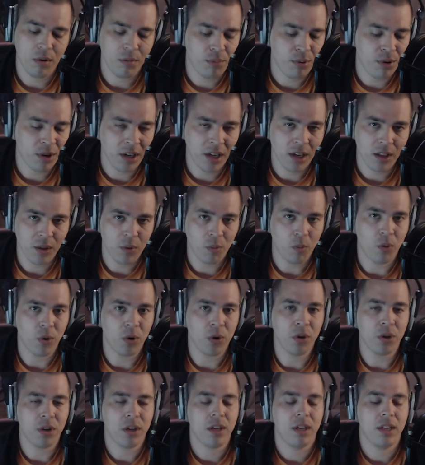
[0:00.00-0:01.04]
putting in the
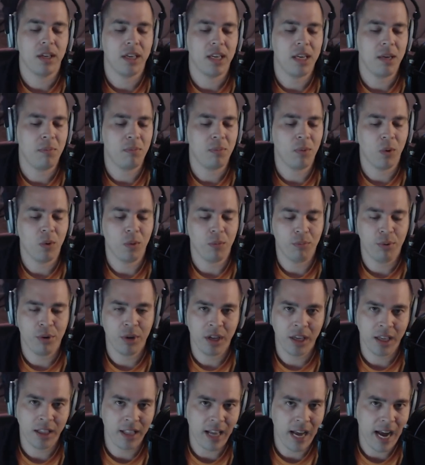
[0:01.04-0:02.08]
work, keep on
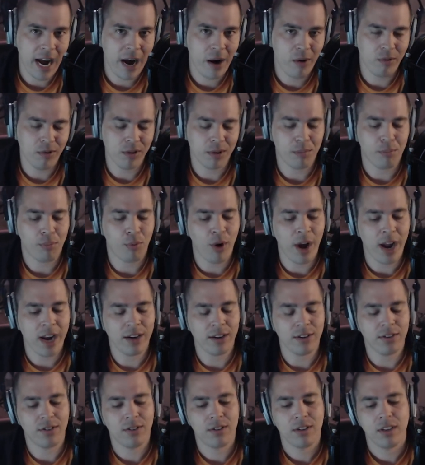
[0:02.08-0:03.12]
putting in the hours of
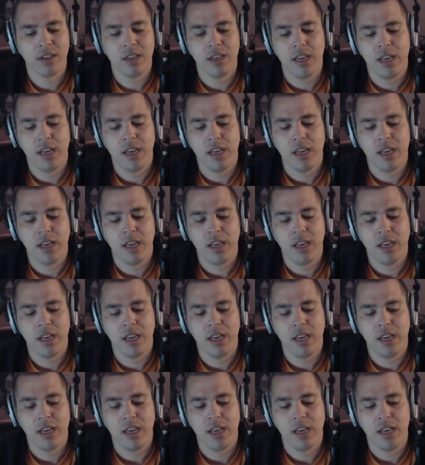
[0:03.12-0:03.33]
practice,